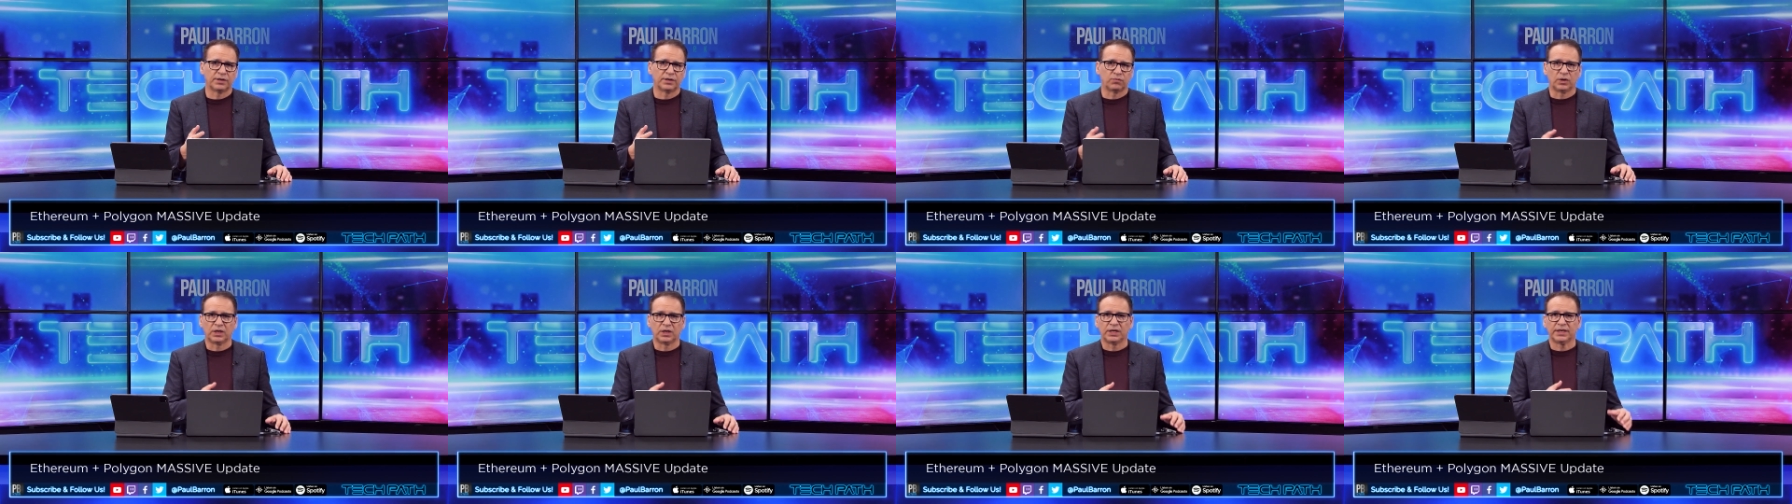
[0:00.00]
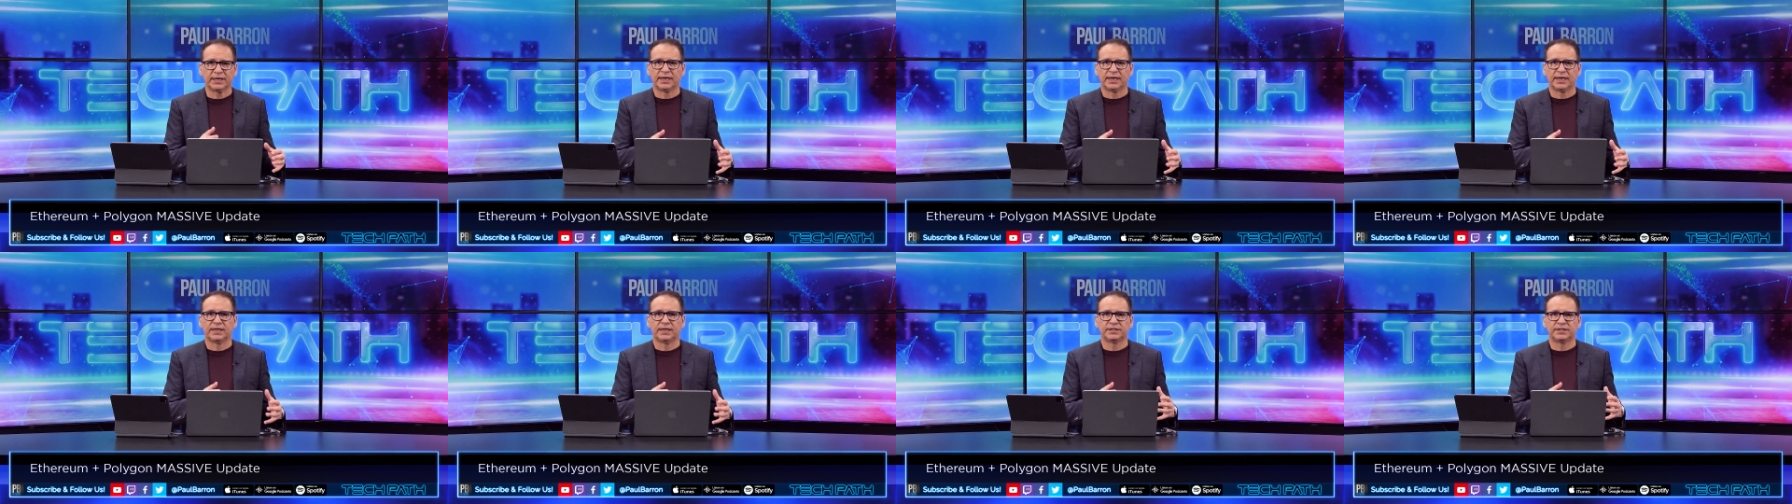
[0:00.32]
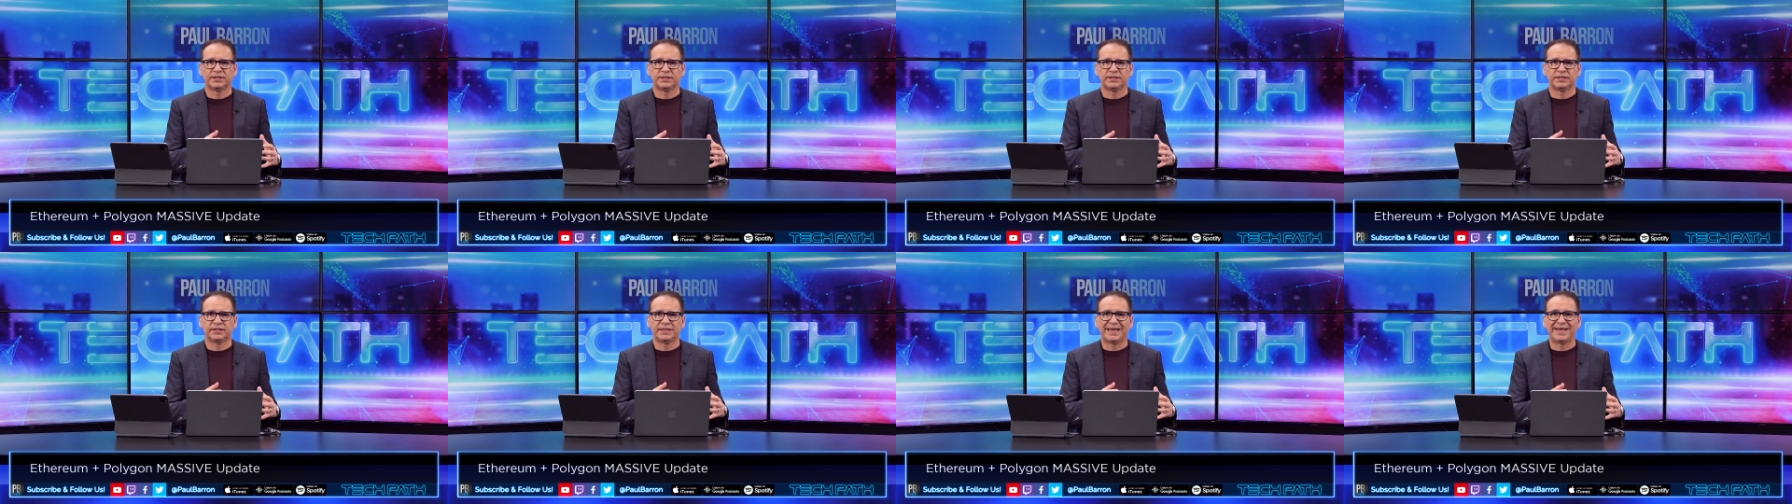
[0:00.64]
really kind of
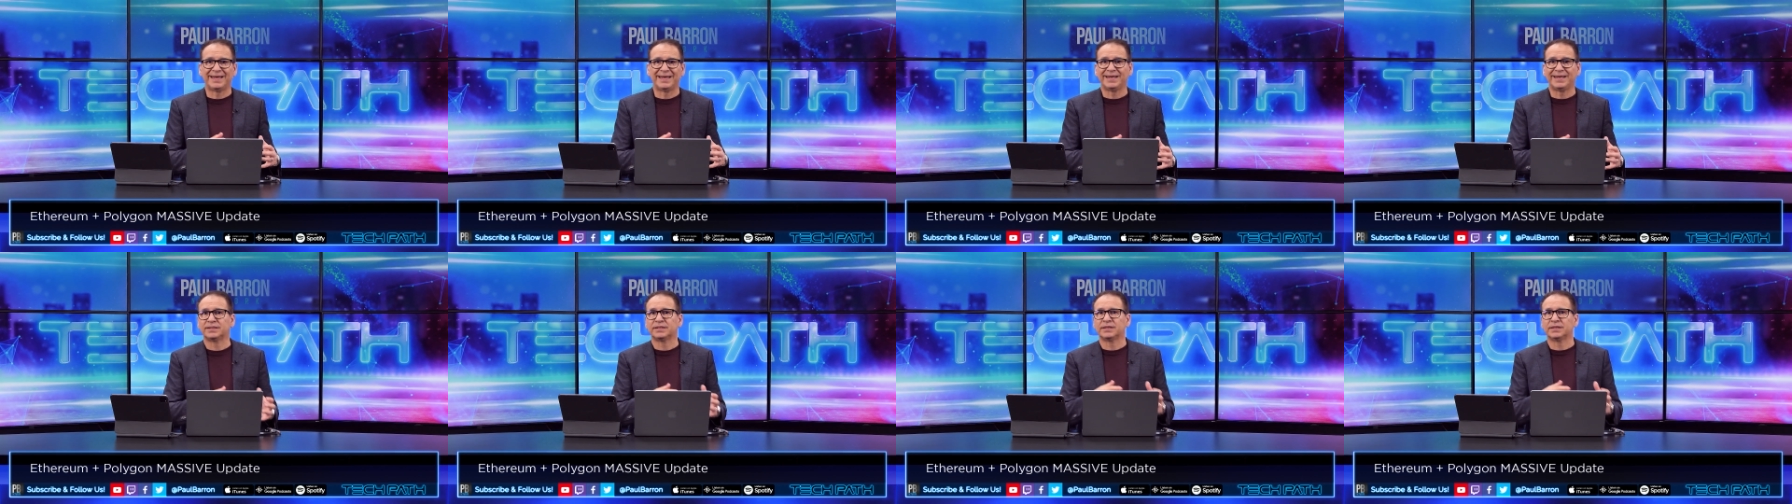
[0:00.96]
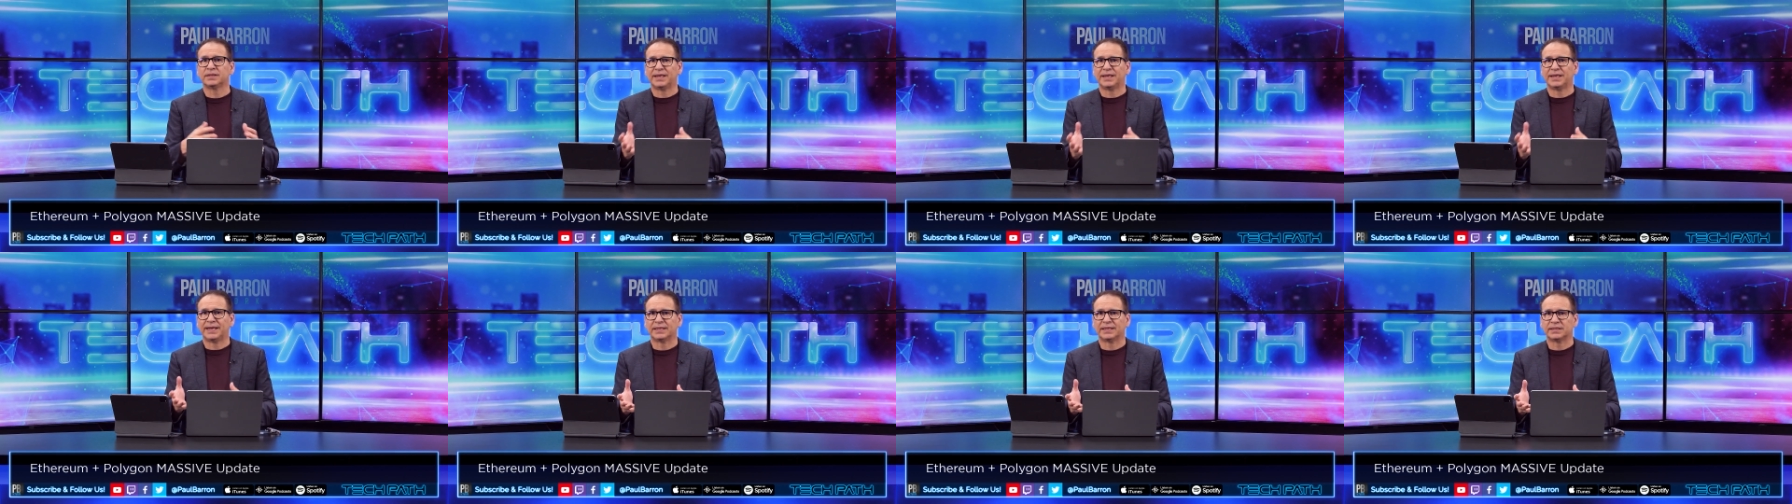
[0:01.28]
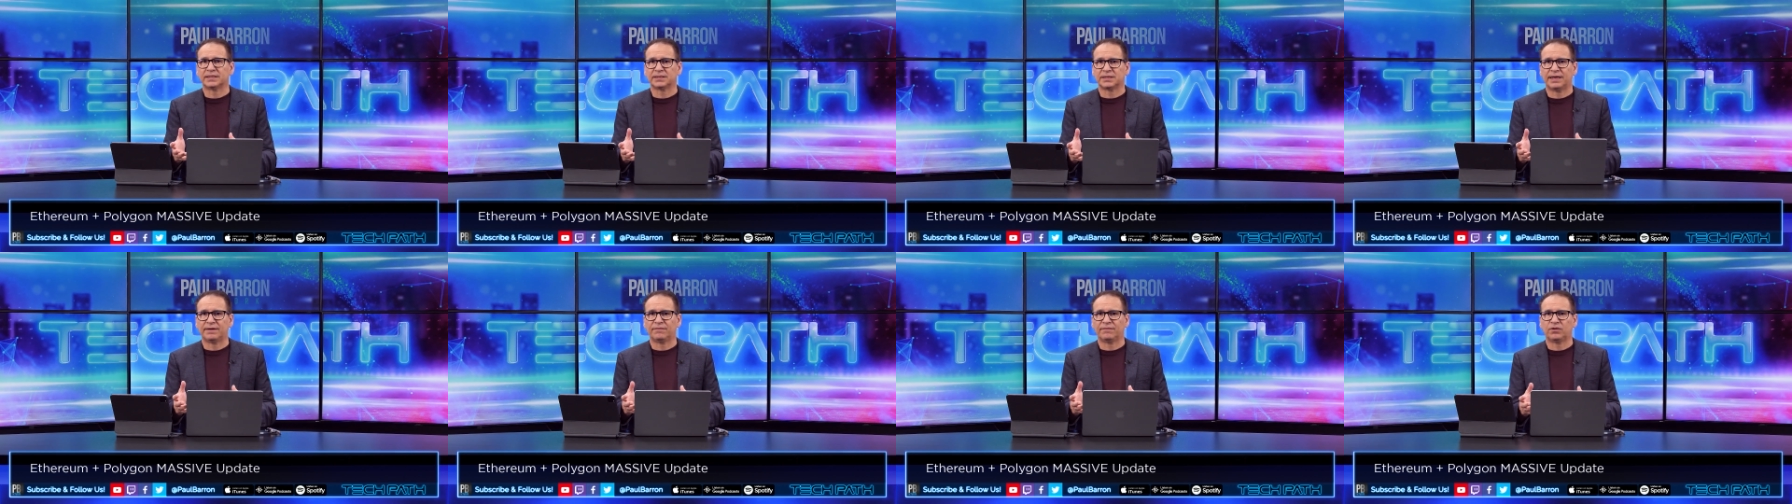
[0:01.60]
take it to the next
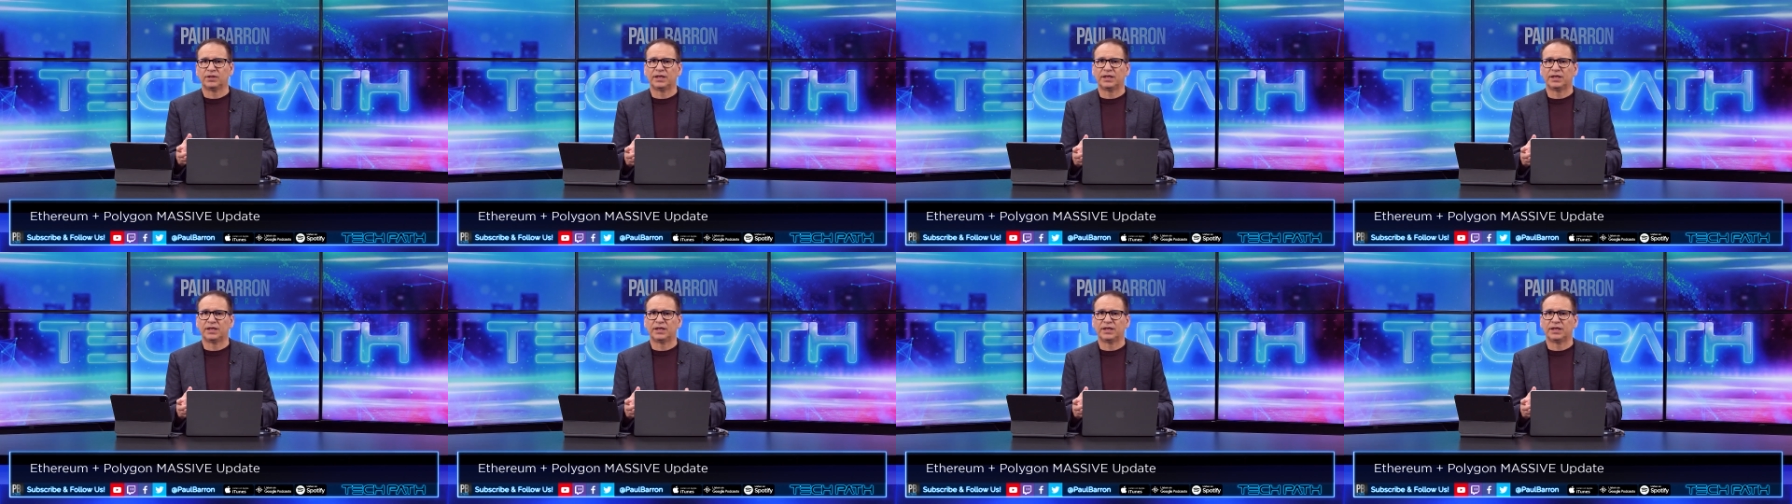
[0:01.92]
level.